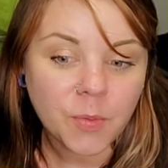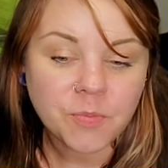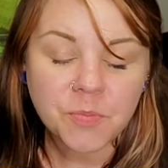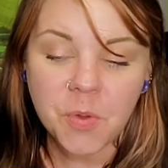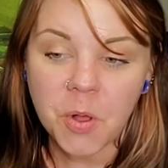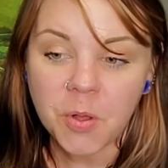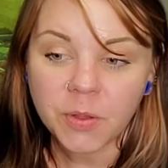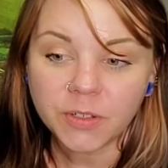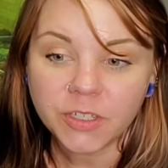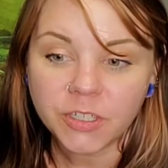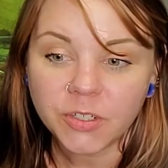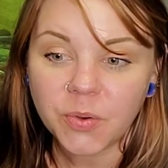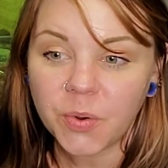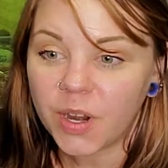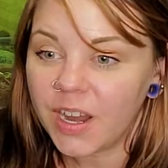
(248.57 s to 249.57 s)
mulch
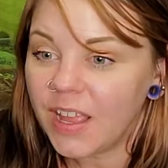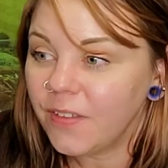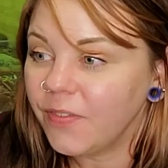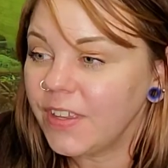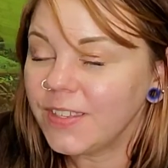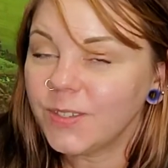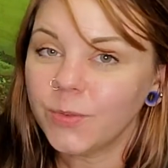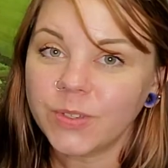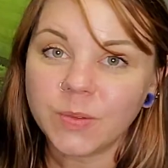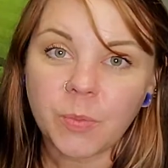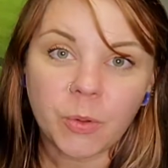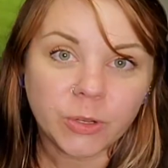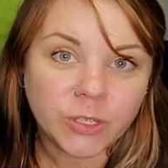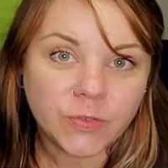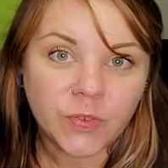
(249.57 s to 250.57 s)
or because it was
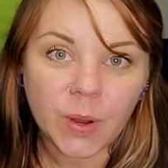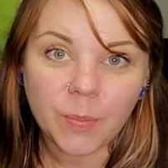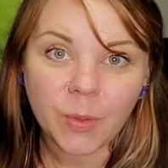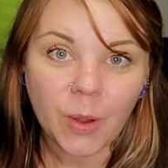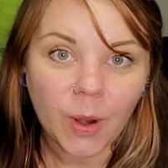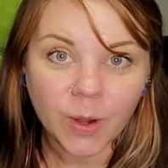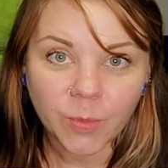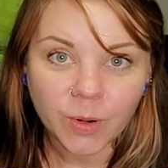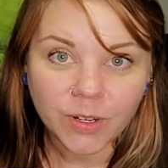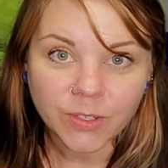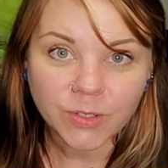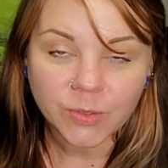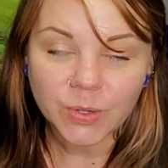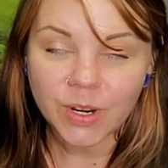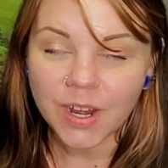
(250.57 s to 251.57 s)
mulch from the hardware
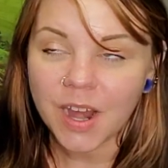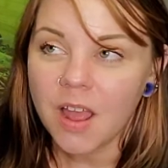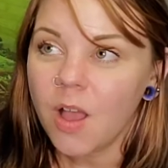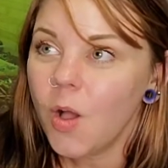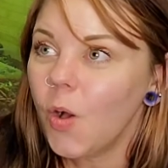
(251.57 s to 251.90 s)
store,